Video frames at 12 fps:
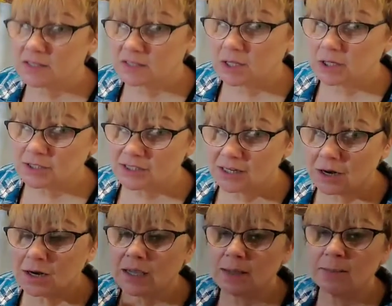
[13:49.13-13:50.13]
It takes a
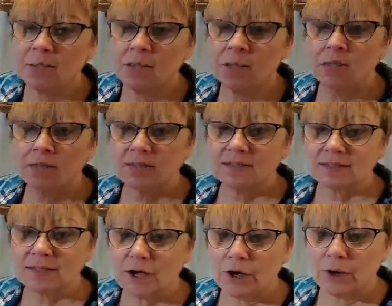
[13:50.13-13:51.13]
lot of time.
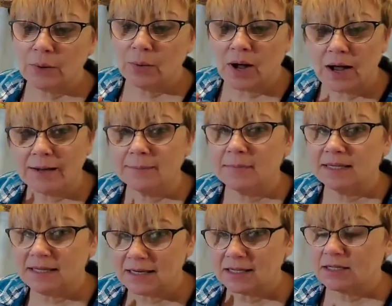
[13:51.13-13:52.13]
So
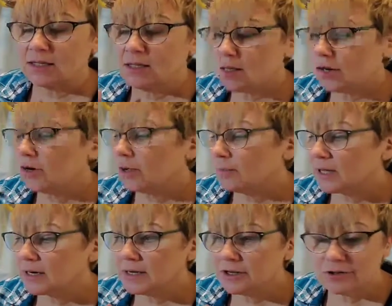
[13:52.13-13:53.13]
I'm getting
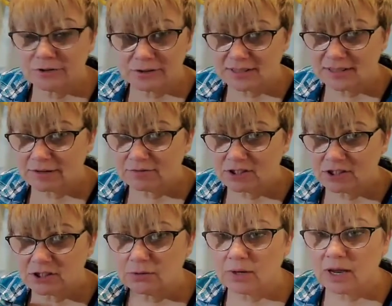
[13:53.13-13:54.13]
there. I'm at
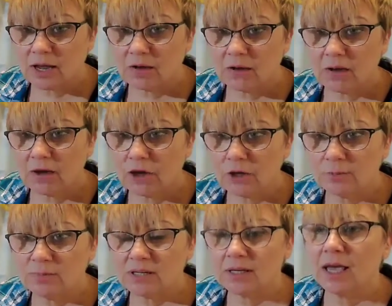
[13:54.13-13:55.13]
172 now.
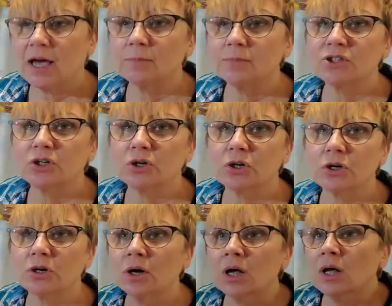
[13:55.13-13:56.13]
I hope to
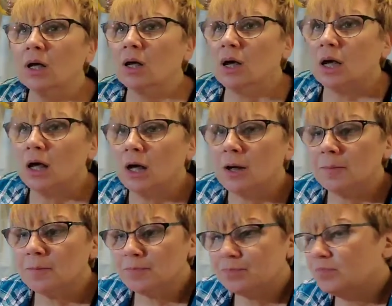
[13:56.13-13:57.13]
capture
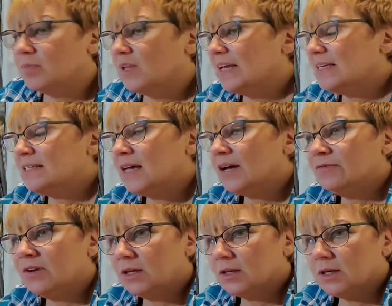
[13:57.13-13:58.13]

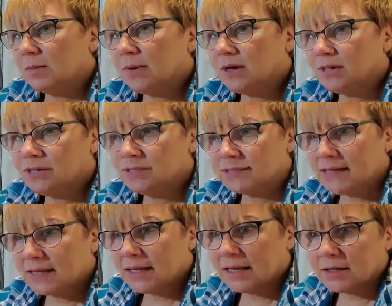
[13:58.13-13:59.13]
definitely
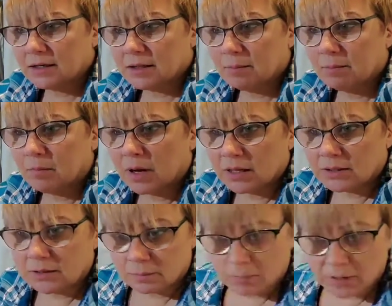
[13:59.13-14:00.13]
by this end of the
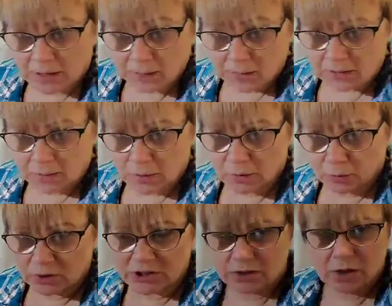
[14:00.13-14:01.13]
month my
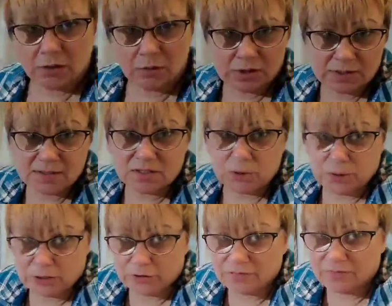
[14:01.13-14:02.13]
minimum, which
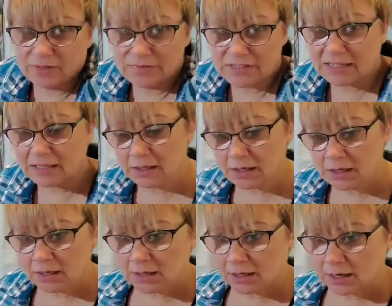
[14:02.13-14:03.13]
is
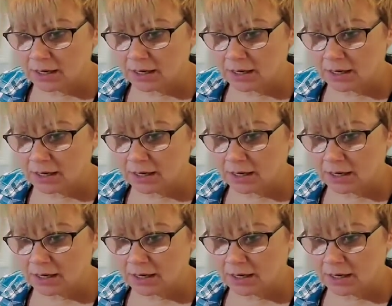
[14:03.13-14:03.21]
250.